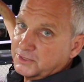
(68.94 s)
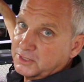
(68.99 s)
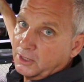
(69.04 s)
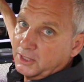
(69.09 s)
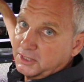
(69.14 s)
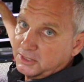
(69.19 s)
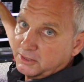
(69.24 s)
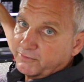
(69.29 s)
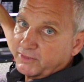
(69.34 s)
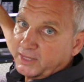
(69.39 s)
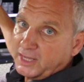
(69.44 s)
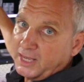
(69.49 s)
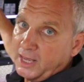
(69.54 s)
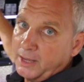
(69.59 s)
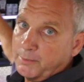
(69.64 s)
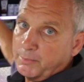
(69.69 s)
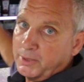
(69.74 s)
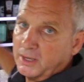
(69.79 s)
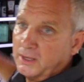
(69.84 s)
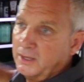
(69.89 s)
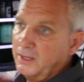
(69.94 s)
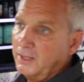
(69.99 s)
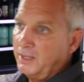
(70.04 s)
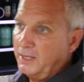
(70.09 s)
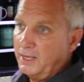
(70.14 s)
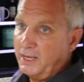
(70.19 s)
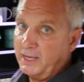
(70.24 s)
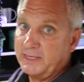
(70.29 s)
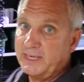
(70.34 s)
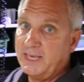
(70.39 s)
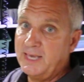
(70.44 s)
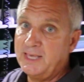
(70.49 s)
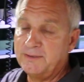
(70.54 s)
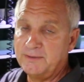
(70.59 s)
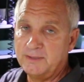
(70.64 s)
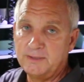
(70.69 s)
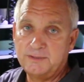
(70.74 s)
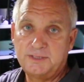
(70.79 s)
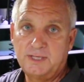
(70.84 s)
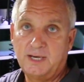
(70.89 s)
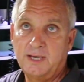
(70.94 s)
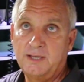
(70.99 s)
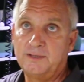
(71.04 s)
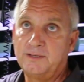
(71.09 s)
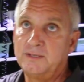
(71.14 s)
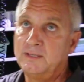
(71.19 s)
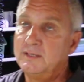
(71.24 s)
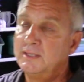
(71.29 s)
sides of the camper. Again, done.